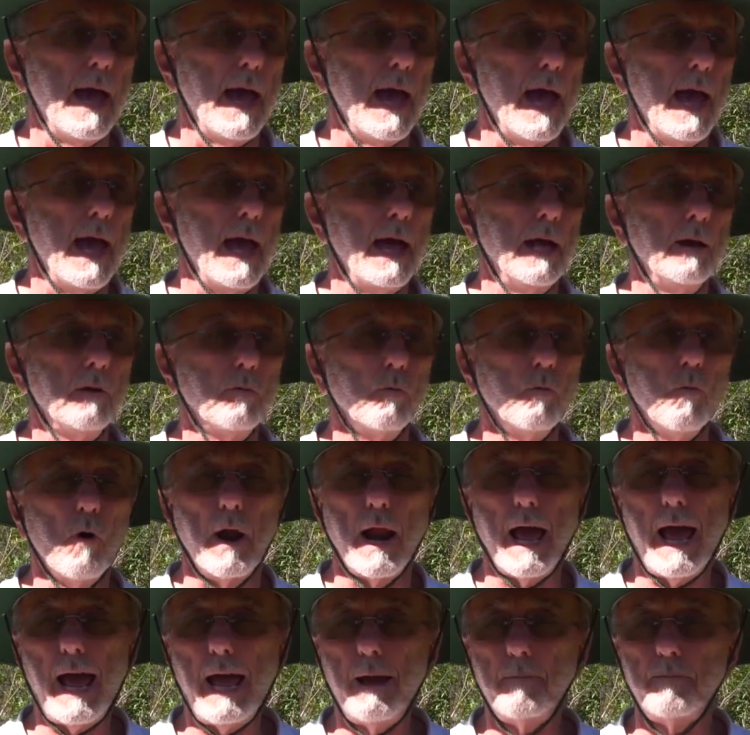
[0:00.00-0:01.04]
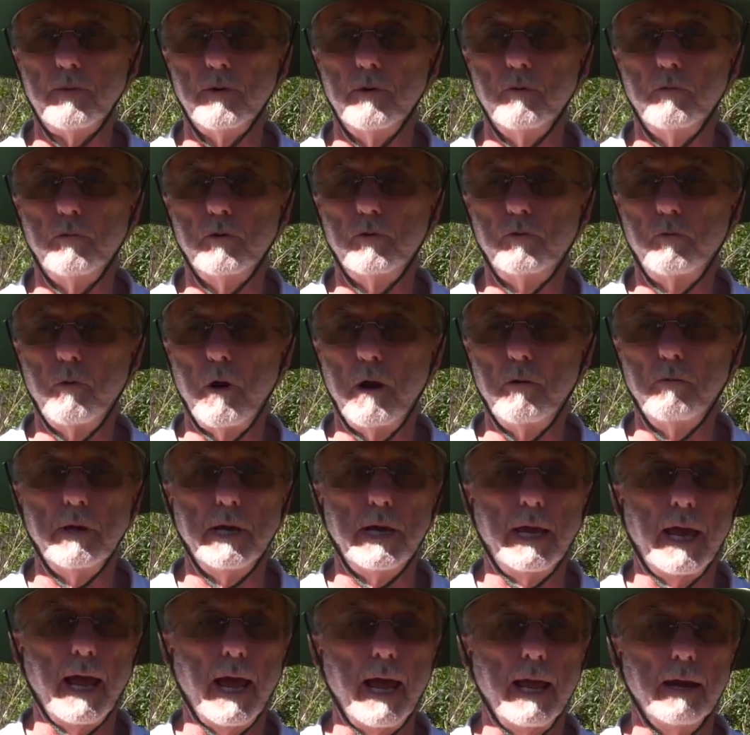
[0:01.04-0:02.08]
And what happened was when
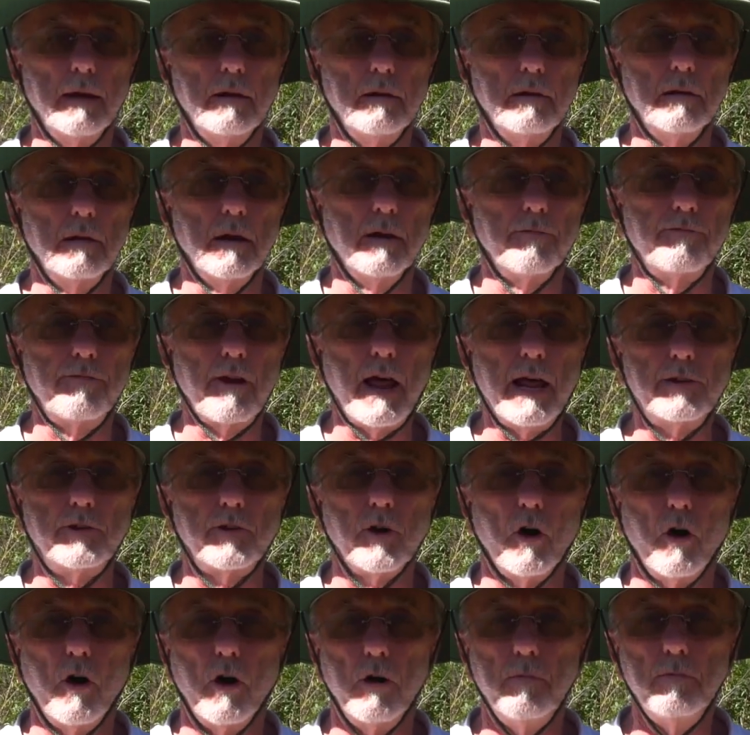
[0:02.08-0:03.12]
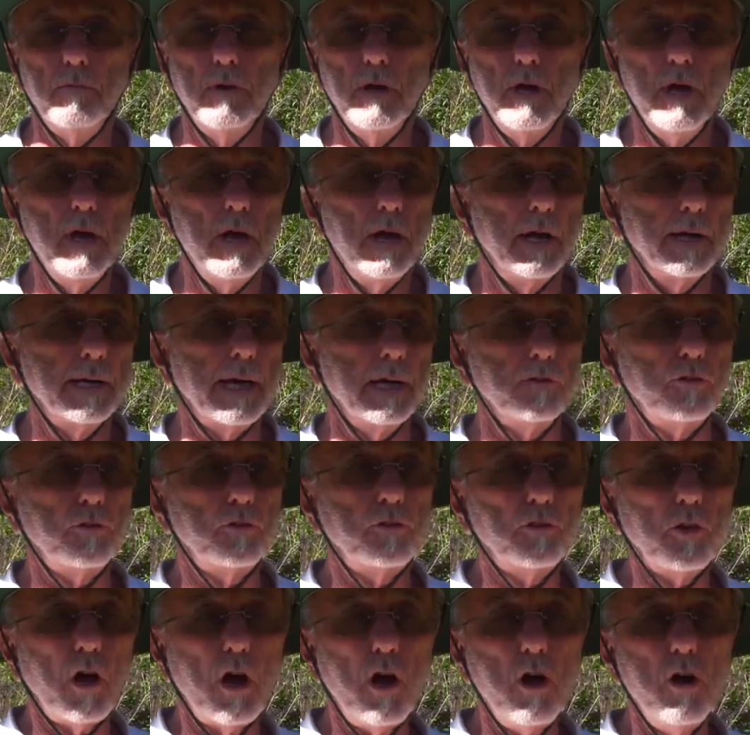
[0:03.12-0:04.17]
we get a flood time, I get
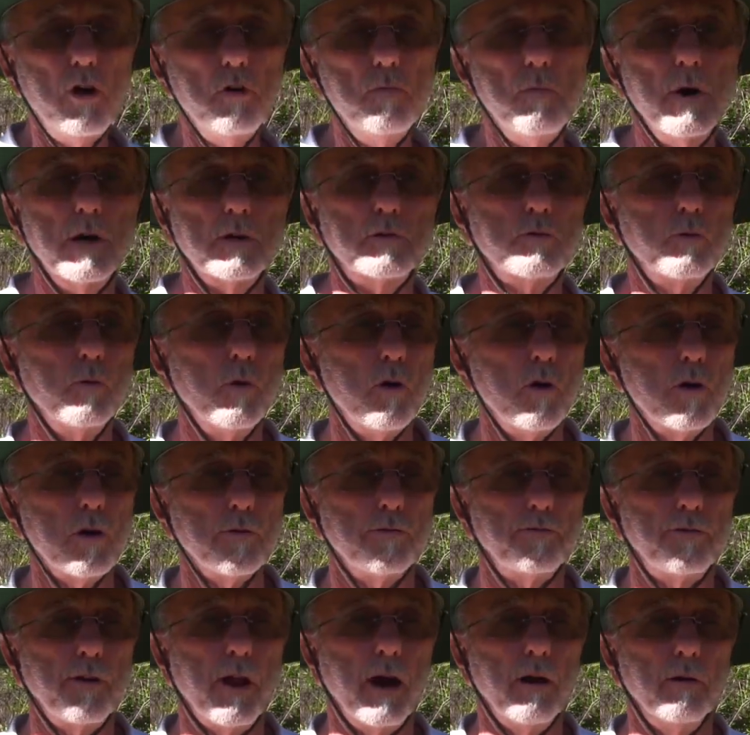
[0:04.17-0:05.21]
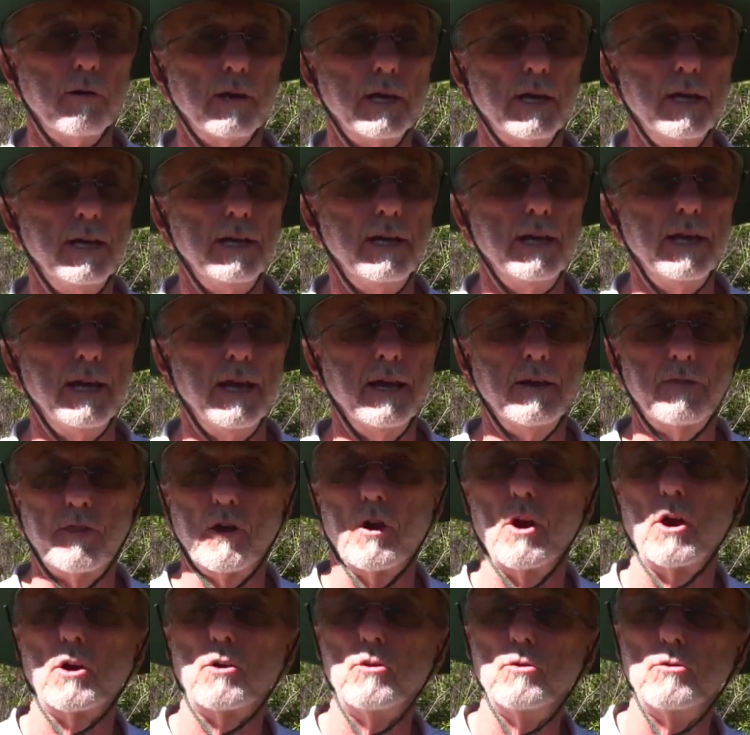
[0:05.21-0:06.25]
so much water flowing in here
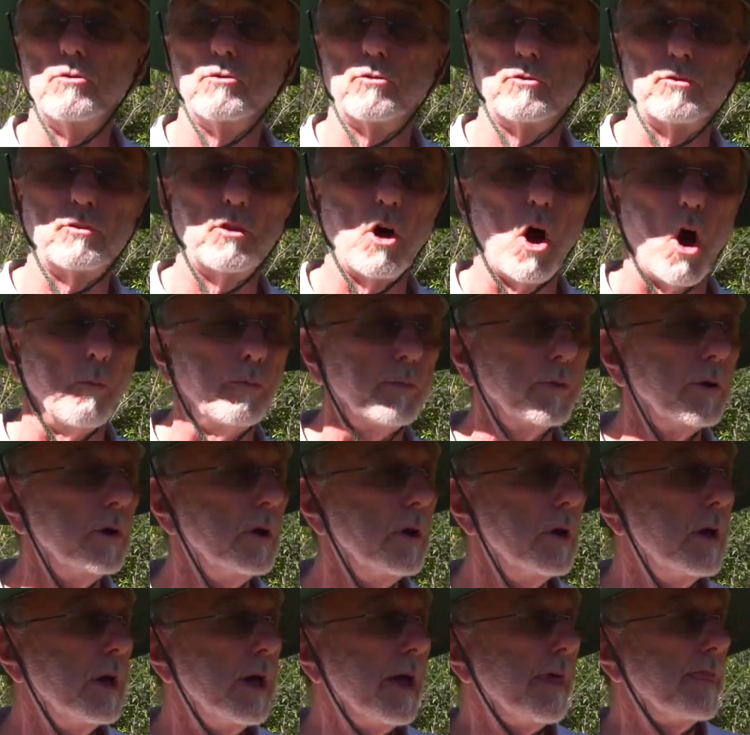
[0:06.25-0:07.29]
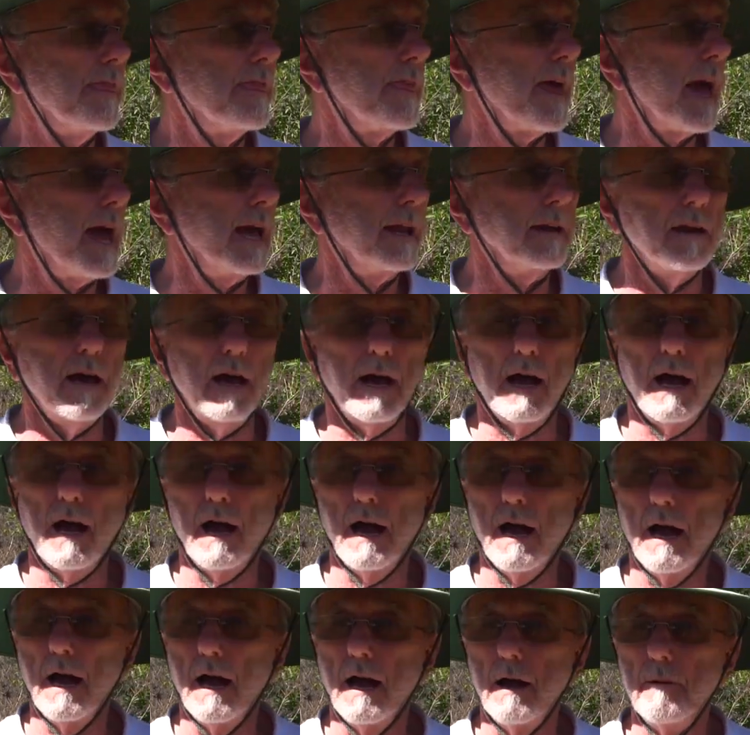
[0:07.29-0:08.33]
that I couldn't stop, that
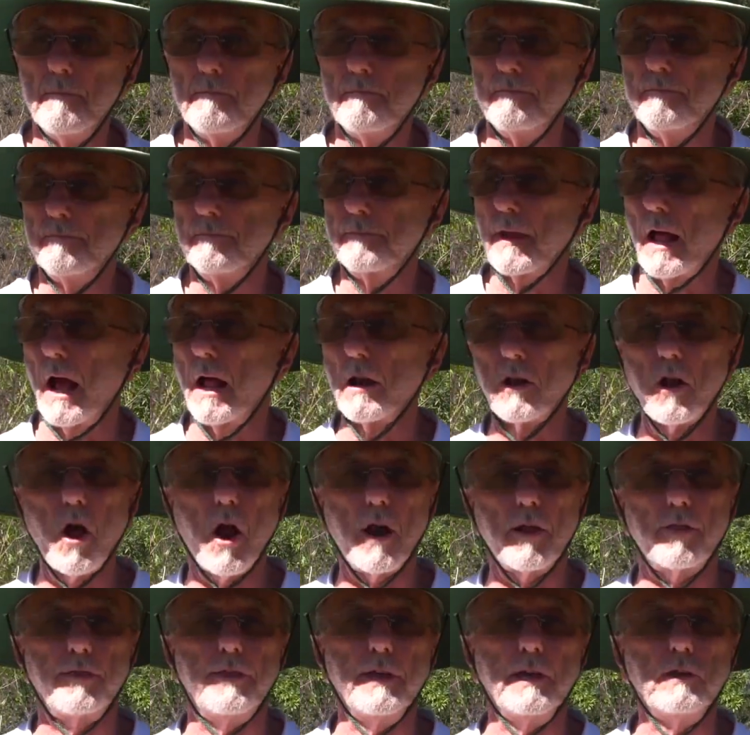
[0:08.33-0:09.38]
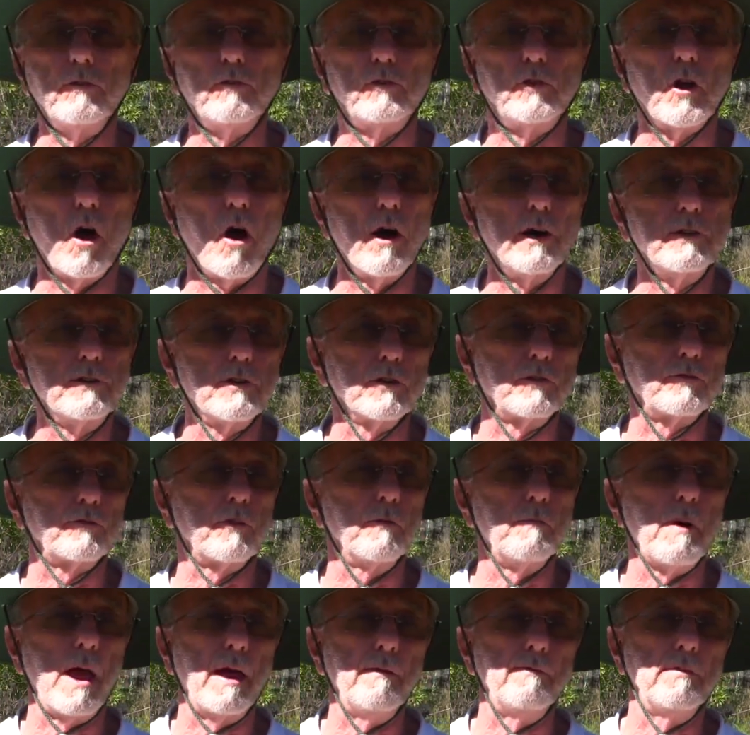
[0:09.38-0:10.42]
a lot of things died just
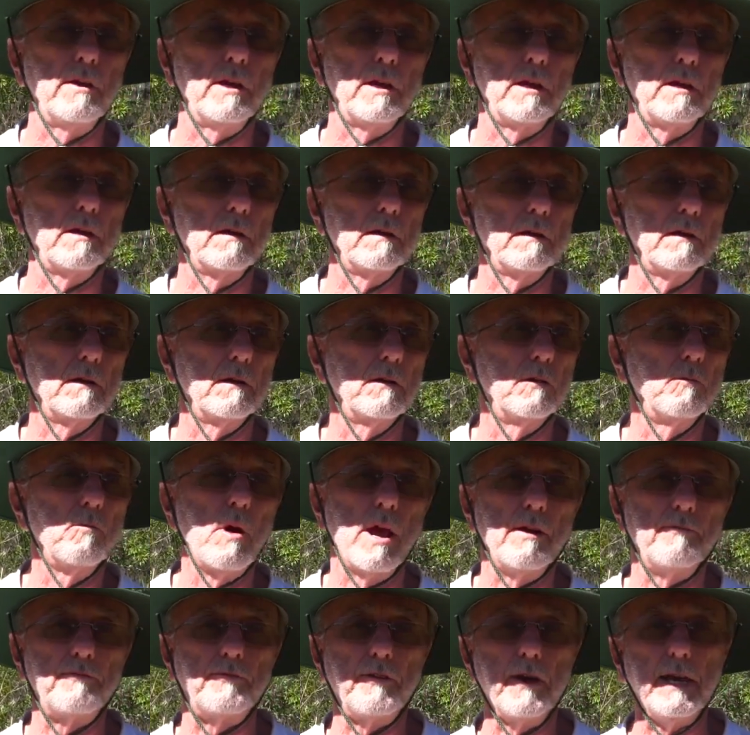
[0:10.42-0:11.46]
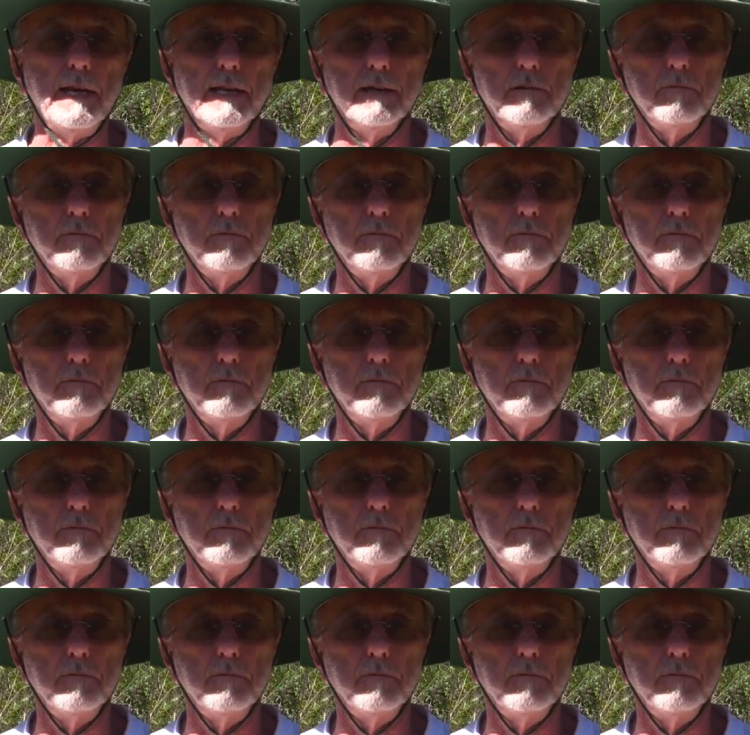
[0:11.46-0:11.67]
from having wet feet,